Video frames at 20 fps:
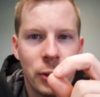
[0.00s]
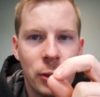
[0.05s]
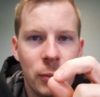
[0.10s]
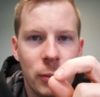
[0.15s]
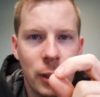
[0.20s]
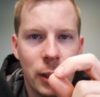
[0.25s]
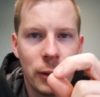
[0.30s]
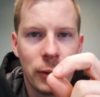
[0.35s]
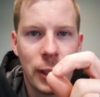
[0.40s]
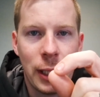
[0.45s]
a
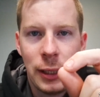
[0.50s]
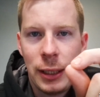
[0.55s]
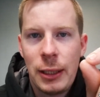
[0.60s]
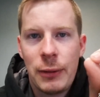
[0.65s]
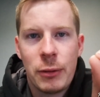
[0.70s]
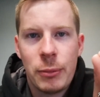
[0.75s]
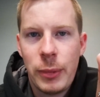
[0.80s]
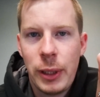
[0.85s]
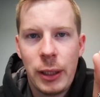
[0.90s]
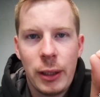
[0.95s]
month. I
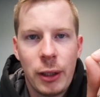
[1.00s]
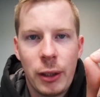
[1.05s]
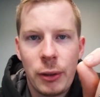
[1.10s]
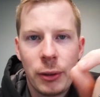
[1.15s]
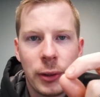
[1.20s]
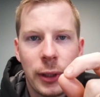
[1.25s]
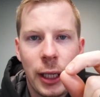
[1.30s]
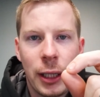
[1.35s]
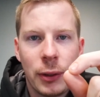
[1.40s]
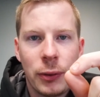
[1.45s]
never made
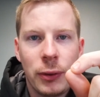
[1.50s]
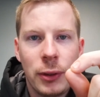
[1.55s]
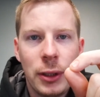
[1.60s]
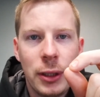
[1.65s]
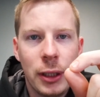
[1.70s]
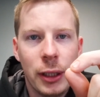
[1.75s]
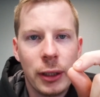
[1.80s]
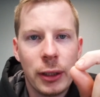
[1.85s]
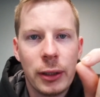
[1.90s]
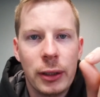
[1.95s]
$100,000 a
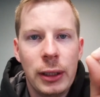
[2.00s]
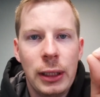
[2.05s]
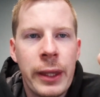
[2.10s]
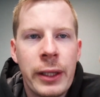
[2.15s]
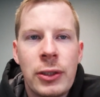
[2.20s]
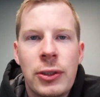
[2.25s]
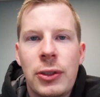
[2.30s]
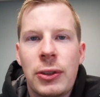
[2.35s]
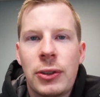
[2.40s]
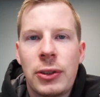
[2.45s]
year.
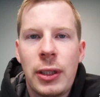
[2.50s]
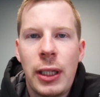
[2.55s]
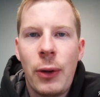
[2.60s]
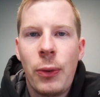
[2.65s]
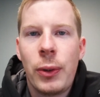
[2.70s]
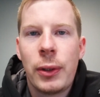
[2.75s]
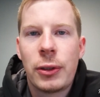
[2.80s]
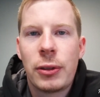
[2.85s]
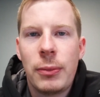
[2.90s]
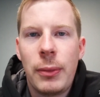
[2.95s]
Let's just say I
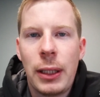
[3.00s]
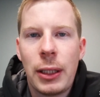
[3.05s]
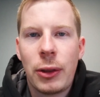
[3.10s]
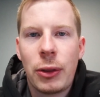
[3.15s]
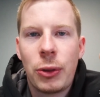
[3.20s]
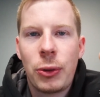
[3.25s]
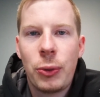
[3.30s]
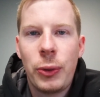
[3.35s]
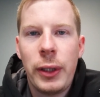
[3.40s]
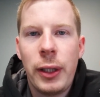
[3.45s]
wanted to make
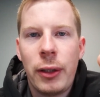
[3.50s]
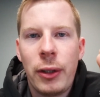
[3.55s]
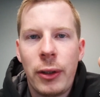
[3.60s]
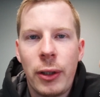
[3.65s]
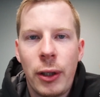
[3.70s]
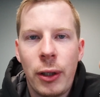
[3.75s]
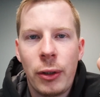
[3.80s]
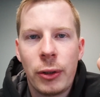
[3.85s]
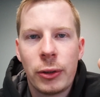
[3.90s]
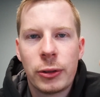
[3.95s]

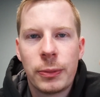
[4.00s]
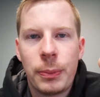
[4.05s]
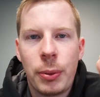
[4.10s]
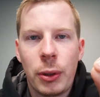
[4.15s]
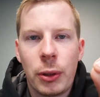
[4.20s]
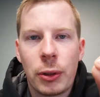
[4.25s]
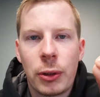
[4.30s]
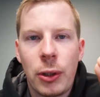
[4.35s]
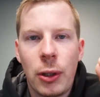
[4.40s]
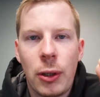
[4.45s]
$300
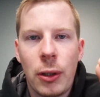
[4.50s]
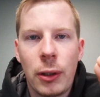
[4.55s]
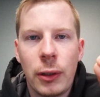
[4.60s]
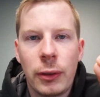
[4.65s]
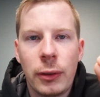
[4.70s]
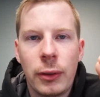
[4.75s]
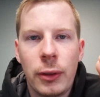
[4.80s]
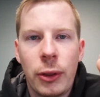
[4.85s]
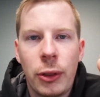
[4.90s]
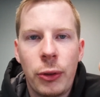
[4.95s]
per car,
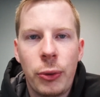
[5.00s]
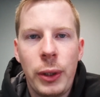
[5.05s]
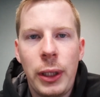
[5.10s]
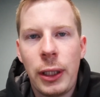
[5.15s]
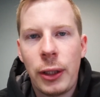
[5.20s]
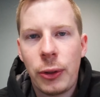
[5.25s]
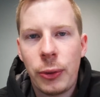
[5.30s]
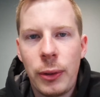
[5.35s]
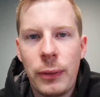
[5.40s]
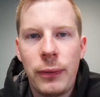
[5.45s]

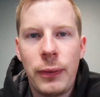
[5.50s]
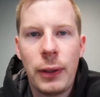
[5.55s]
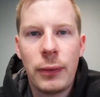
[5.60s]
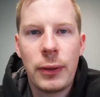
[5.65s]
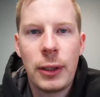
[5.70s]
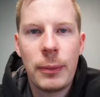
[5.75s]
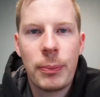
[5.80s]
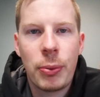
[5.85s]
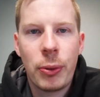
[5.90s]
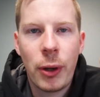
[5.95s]
$300 to
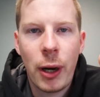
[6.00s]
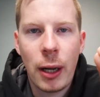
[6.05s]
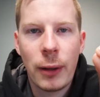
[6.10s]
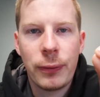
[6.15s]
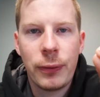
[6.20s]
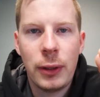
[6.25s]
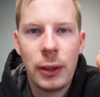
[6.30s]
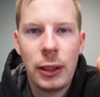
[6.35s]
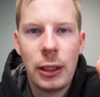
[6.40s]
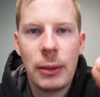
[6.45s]
$350
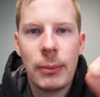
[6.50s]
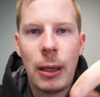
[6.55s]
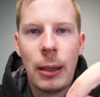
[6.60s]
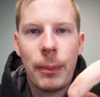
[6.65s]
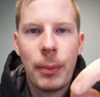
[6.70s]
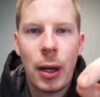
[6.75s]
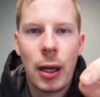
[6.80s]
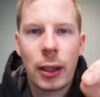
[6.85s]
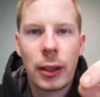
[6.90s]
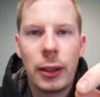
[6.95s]
profit in my
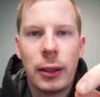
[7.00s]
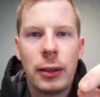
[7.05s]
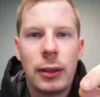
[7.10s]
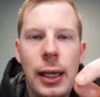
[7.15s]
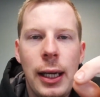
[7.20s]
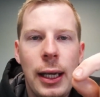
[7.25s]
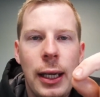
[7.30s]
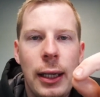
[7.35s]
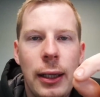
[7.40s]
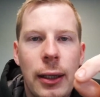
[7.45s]
pocket,
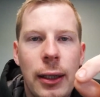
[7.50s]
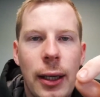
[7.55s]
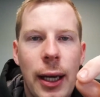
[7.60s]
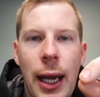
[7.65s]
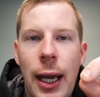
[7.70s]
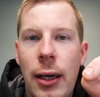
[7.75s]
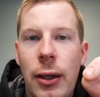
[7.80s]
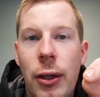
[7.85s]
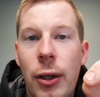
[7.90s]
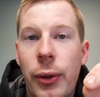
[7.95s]
and I
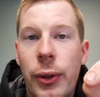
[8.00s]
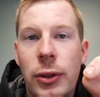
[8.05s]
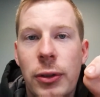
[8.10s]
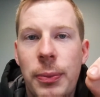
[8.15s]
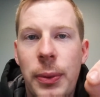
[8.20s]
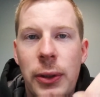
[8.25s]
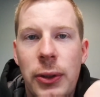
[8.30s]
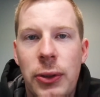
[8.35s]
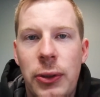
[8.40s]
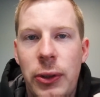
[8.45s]
had no
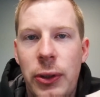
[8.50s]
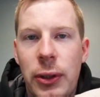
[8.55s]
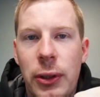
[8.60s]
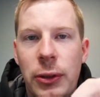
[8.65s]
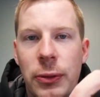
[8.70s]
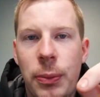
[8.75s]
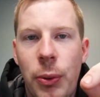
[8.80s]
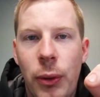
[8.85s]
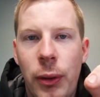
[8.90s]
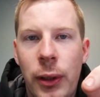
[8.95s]
expenses at this
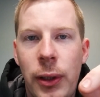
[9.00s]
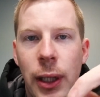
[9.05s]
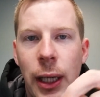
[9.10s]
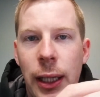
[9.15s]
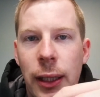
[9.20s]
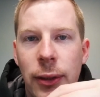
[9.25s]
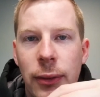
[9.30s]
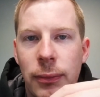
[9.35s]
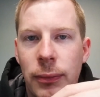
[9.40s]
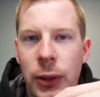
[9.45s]
point. I
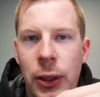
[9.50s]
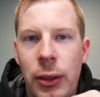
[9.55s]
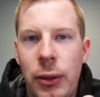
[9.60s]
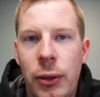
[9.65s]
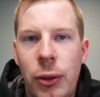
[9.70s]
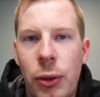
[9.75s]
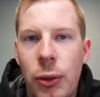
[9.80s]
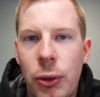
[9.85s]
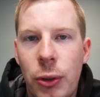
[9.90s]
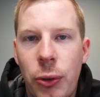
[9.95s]
had a
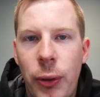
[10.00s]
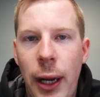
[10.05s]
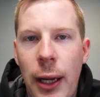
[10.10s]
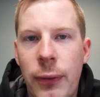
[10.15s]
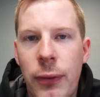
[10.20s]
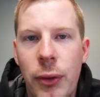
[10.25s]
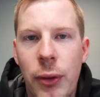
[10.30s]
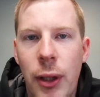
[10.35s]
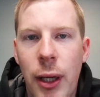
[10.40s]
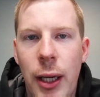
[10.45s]
little
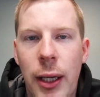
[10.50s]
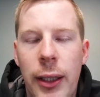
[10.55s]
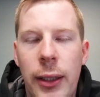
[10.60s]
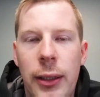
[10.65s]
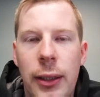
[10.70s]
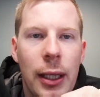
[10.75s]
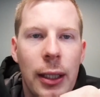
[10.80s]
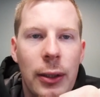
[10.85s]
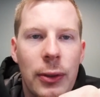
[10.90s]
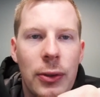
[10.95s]
gravel lot
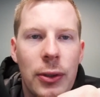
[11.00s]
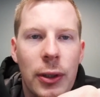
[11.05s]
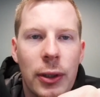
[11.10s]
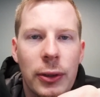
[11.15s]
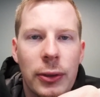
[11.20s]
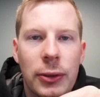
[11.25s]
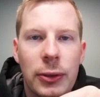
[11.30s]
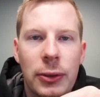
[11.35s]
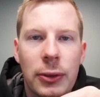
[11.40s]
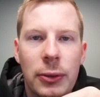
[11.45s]
and
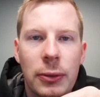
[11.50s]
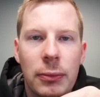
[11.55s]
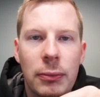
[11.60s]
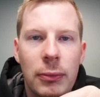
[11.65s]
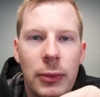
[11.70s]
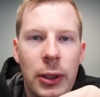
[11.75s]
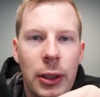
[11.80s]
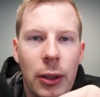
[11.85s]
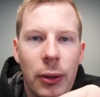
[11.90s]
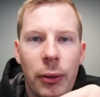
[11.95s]
just
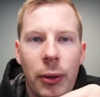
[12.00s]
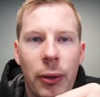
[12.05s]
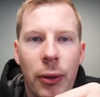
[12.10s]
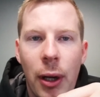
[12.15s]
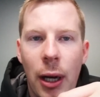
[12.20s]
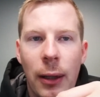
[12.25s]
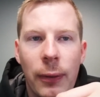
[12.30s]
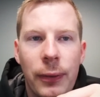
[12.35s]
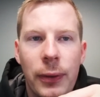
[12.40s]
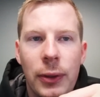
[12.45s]
a little
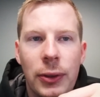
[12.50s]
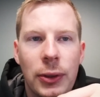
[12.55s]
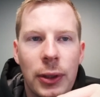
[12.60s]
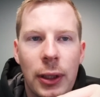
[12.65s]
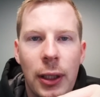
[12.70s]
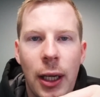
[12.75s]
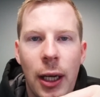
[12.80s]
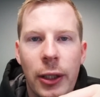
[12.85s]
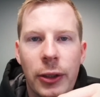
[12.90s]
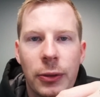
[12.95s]
office that
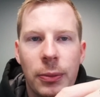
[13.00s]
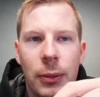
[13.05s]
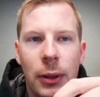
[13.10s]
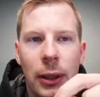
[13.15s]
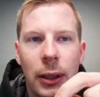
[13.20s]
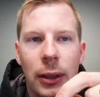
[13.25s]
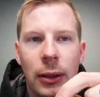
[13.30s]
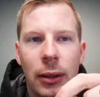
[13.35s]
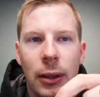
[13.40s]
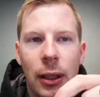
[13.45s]
cost
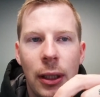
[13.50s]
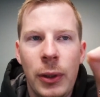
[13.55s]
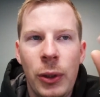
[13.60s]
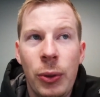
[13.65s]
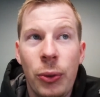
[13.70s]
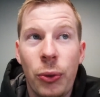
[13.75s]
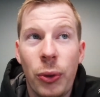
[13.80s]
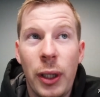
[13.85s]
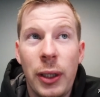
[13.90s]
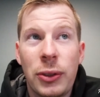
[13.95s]
me, it
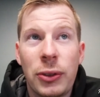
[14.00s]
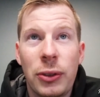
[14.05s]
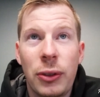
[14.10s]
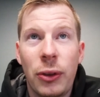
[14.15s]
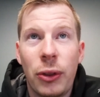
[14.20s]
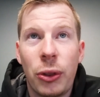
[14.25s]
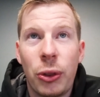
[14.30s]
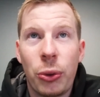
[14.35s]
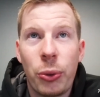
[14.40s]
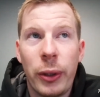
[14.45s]
was less than
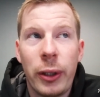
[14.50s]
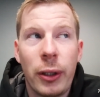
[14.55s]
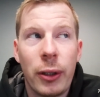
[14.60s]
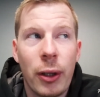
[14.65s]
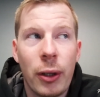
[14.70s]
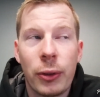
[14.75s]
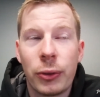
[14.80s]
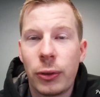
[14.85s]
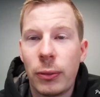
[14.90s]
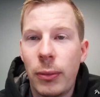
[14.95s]

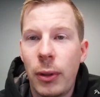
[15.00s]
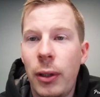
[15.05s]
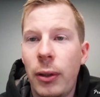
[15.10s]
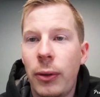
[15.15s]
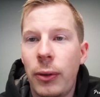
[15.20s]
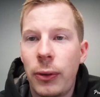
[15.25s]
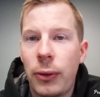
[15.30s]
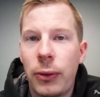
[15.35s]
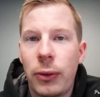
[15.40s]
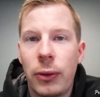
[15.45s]
$300 a
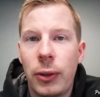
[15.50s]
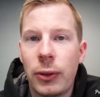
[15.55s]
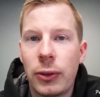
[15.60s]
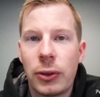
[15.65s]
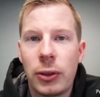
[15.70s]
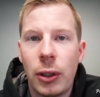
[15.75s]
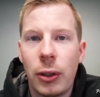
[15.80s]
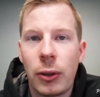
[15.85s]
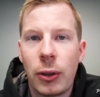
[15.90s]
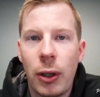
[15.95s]
month to
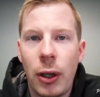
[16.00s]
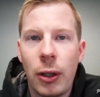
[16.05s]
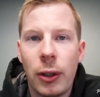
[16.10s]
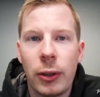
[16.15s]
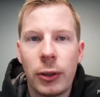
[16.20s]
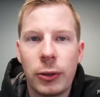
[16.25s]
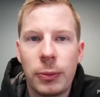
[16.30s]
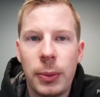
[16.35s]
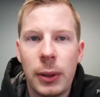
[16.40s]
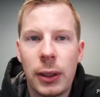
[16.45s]
sell
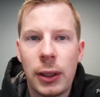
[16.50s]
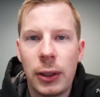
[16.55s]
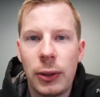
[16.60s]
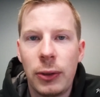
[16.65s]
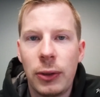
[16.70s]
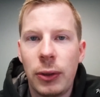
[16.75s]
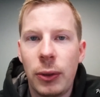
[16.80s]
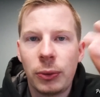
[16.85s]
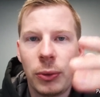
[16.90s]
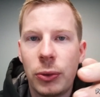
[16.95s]
cars because
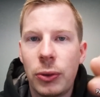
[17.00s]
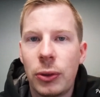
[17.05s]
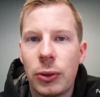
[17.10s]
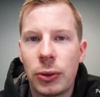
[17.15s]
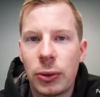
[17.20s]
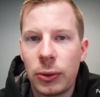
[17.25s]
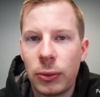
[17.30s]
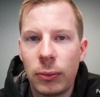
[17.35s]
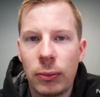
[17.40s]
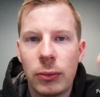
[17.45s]
it was
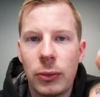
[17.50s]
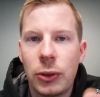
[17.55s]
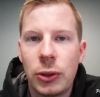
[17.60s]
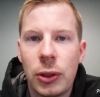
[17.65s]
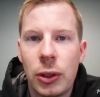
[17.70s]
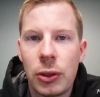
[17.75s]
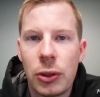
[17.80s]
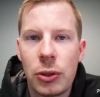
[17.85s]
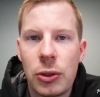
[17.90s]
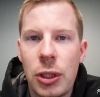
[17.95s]
just
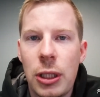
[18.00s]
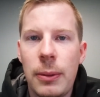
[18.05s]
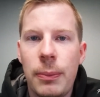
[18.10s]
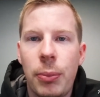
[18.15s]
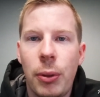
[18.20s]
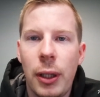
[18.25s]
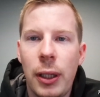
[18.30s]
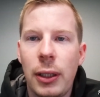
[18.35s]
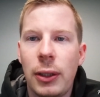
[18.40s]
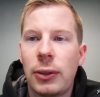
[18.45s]
such a cheap
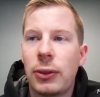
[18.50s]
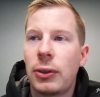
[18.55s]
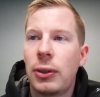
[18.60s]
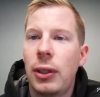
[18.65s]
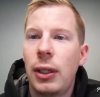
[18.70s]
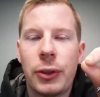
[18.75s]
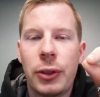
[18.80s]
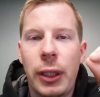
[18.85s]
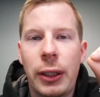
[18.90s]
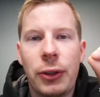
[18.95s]
place.
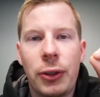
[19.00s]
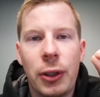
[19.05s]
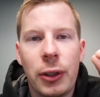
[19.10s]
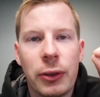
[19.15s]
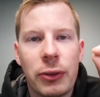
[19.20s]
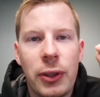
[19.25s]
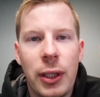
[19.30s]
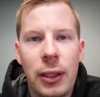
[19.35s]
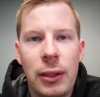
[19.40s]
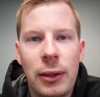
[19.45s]
So I took
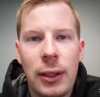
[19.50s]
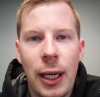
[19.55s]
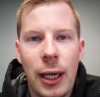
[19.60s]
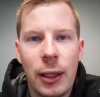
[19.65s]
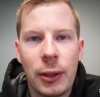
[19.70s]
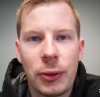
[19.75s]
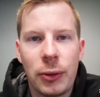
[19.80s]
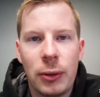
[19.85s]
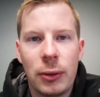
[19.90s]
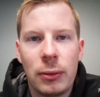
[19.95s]

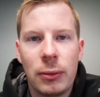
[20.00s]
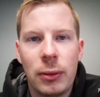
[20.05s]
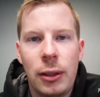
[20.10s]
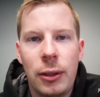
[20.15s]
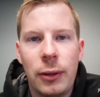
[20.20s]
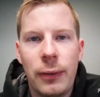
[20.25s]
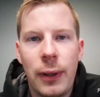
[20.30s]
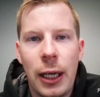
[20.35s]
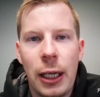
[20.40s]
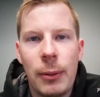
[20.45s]
$10,000
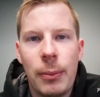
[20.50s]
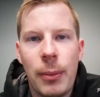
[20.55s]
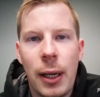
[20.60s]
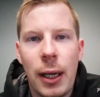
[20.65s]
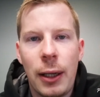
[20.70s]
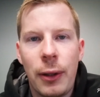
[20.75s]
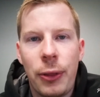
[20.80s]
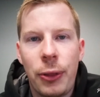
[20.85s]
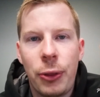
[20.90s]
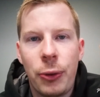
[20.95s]
divided
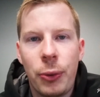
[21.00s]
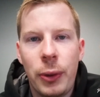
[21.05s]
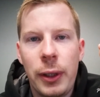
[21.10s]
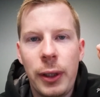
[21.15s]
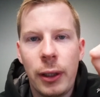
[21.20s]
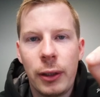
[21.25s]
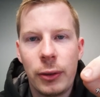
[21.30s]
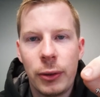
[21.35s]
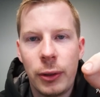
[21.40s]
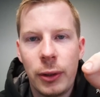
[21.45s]
by
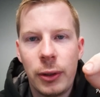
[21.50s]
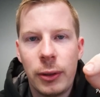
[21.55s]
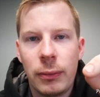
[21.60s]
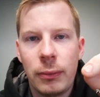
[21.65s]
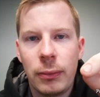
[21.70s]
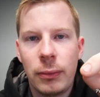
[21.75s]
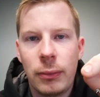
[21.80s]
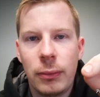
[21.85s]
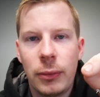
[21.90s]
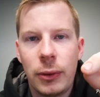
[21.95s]
$300
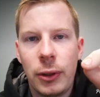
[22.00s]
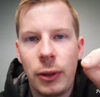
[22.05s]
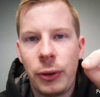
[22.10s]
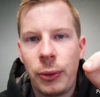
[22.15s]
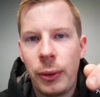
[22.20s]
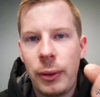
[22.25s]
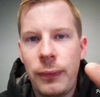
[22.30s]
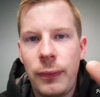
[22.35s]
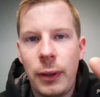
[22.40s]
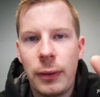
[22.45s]
to
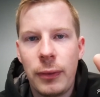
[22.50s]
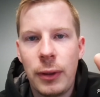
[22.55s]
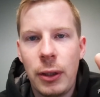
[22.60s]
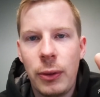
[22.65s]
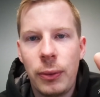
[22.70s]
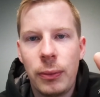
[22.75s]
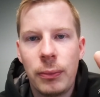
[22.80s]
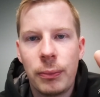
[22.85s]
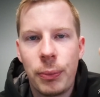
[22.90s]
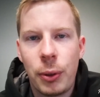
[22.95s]

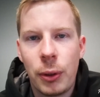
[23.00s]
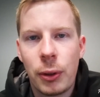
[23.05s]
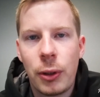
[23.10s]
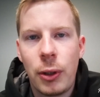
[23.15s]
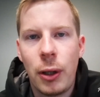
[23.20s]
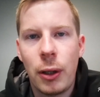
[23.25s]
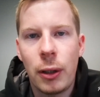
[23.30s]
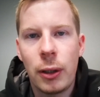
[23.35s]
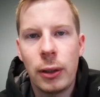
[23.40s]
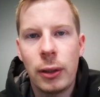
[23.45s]
$350 per
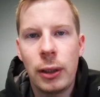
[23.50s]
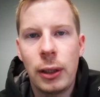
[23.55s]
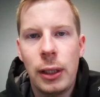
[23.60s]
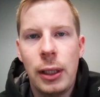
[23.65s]
car.